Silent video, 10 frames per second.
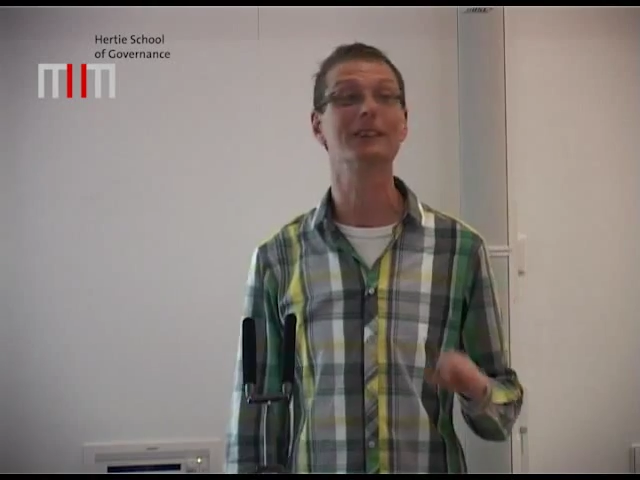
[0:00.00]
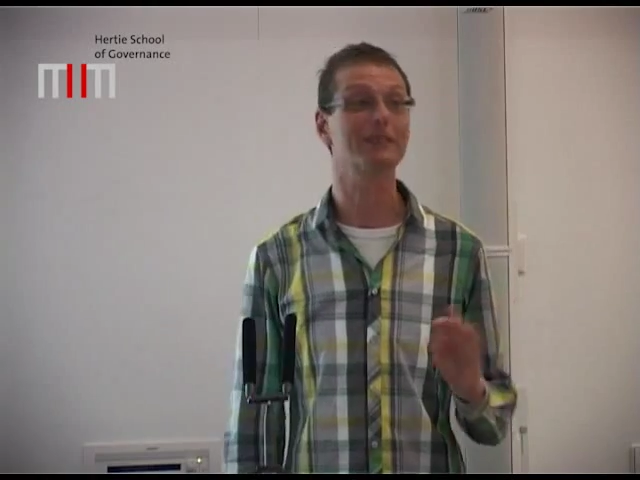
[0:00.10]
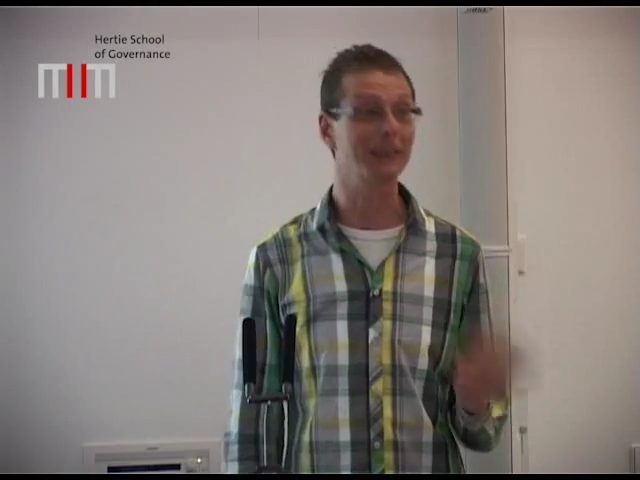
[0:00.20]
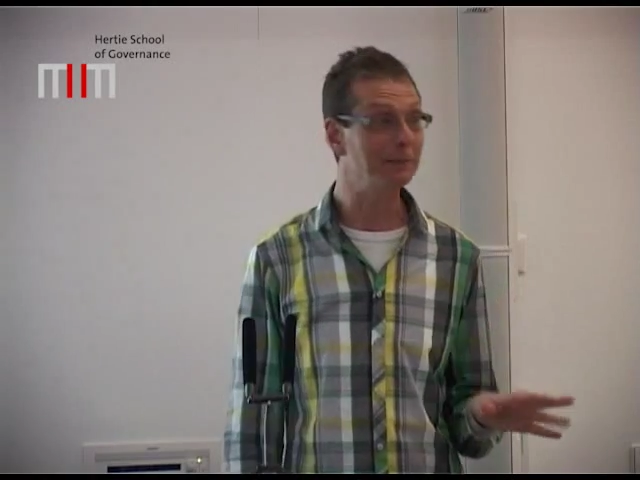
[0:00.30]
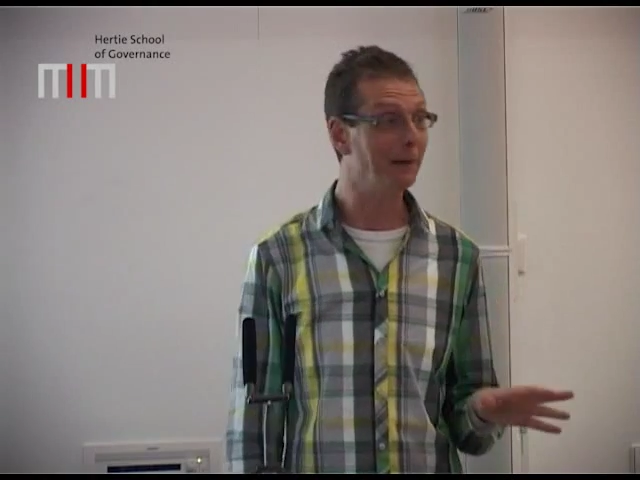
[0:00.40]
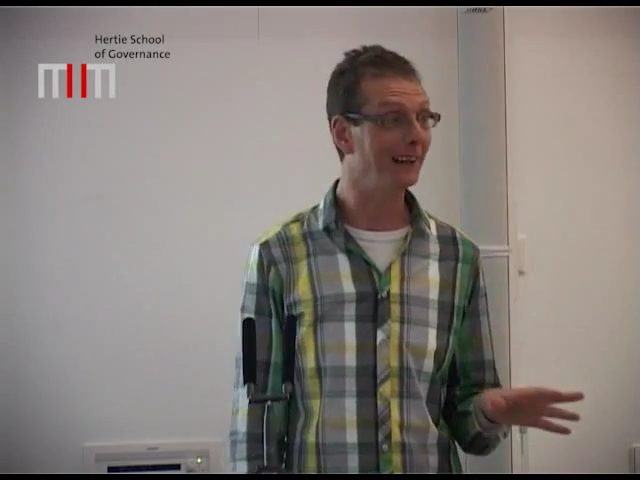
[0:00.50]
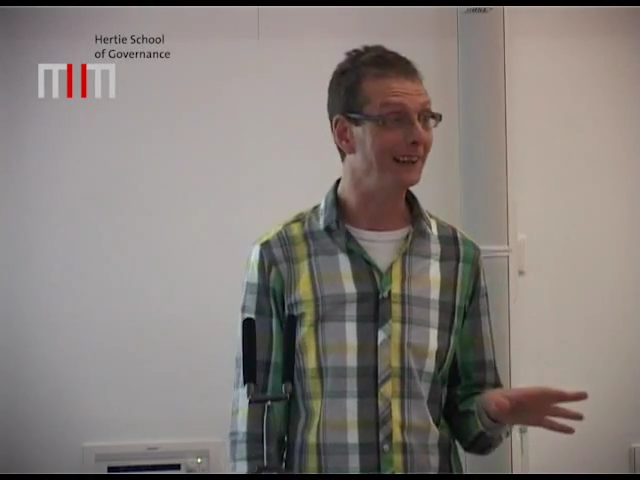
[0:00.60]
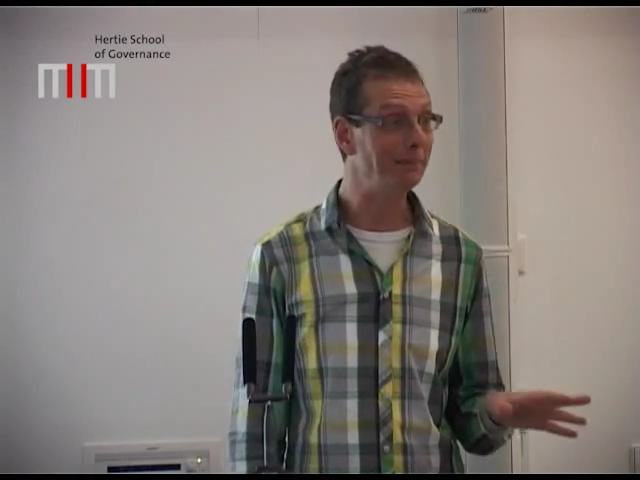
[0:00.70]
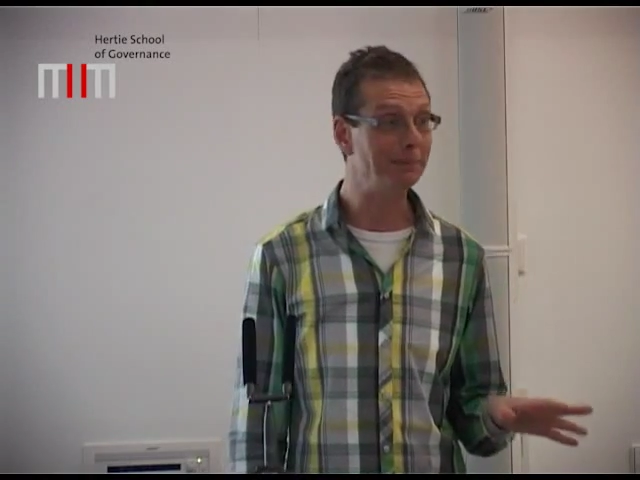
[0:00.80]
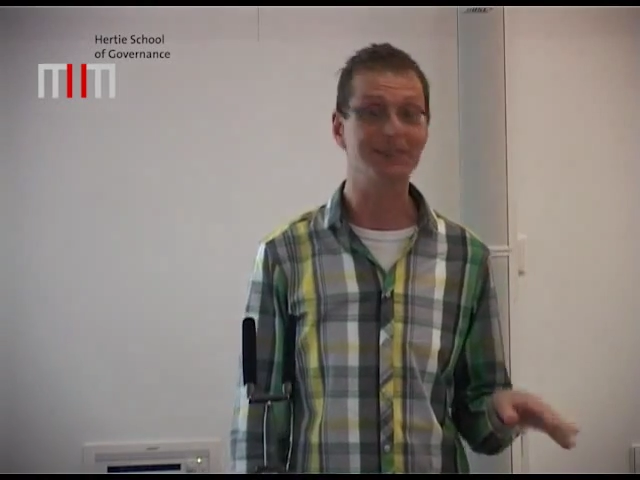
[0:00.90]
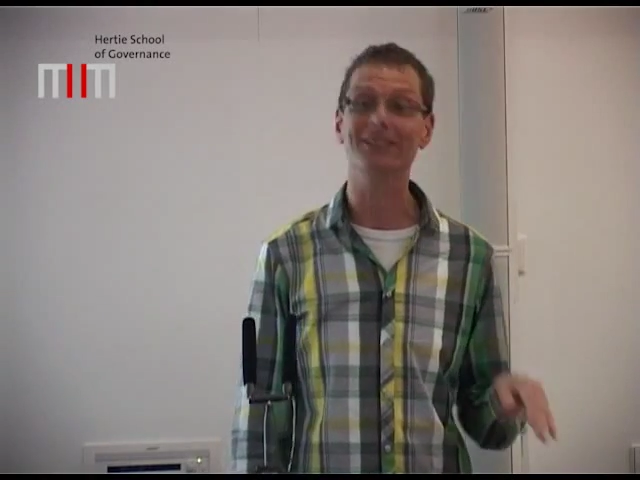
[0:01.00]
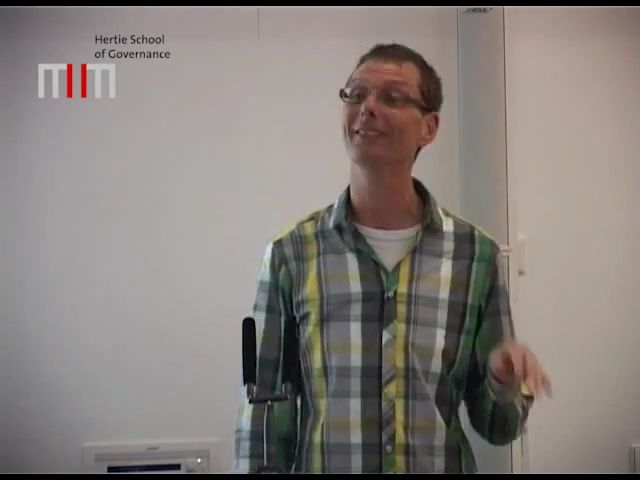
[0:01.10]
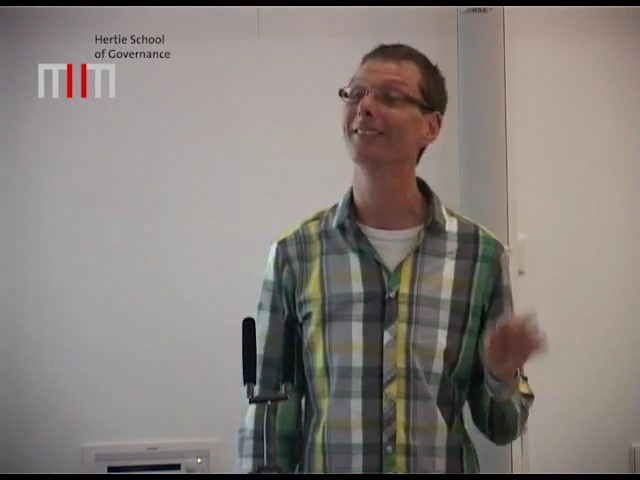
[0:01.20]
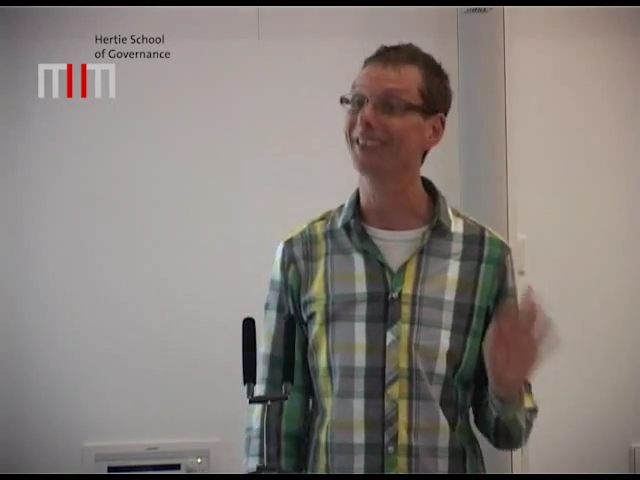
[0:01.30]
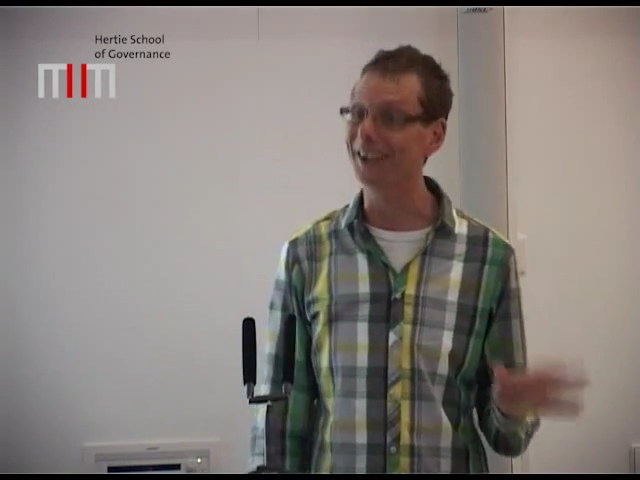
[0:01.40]
read my lips,
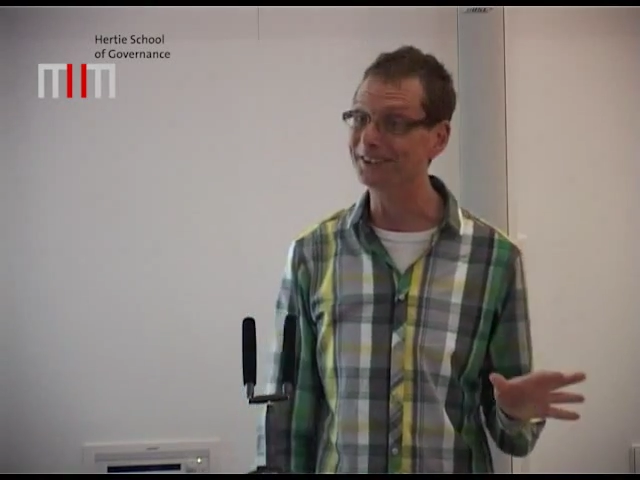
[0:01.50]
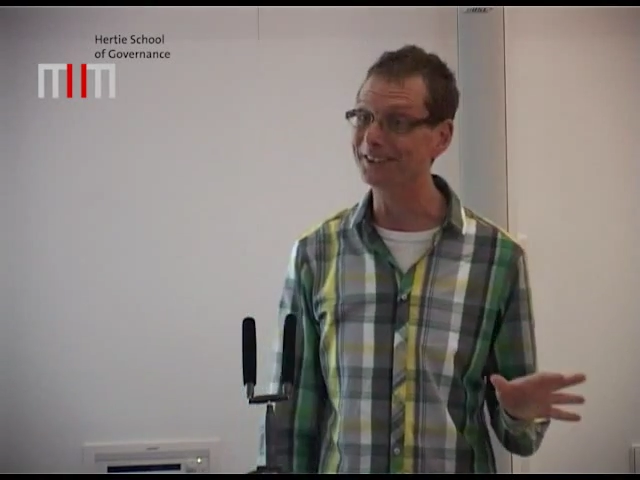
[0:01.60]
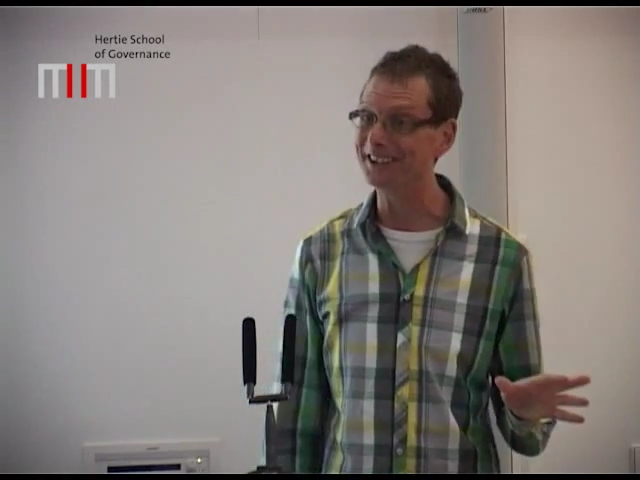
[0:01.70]
no new